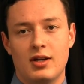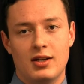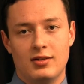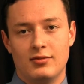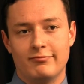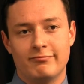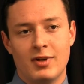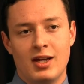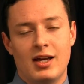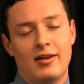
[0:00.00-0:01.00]
And
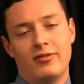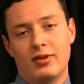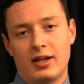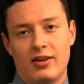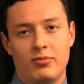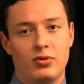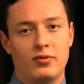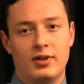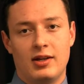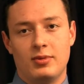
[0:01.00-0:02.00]
I feel like I've
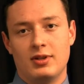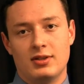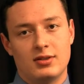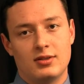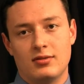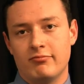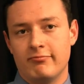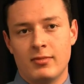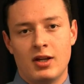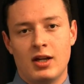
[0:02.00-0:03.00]
proven that because
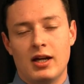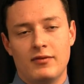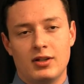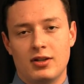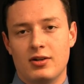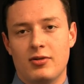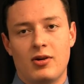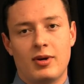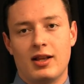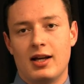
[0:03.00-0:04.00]
I've done good in all
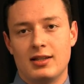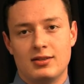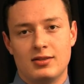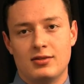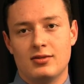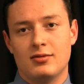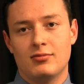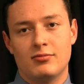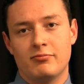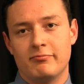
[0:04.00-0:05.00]
my classes,
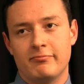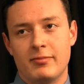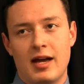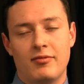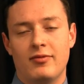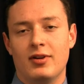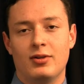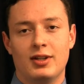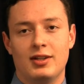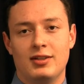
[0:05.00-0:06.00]
haven't
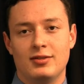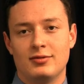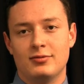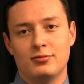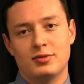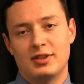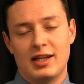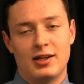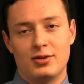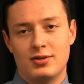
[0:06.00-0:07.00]
failed any,
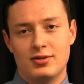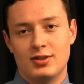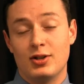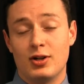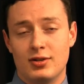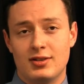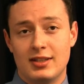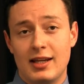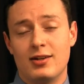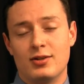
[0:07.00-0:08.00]
stay on, stood on,
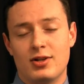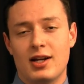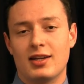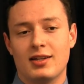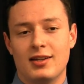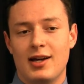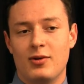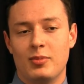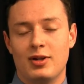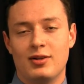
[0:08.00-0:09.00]
stayed on track, and now
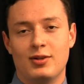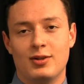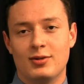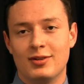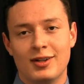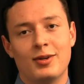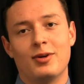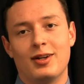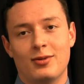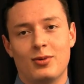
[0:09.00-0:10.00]
I'm here, you know,
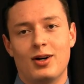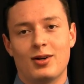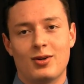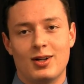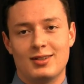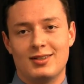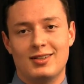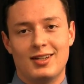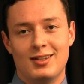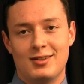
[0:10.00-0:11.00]
ready to walk across the
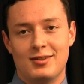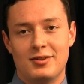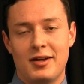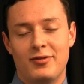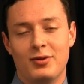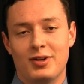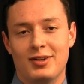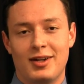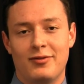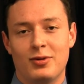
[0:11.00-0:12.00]
stage, and I feel
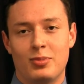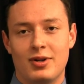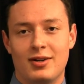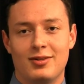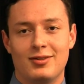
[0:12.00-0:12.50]
good, I feel proud.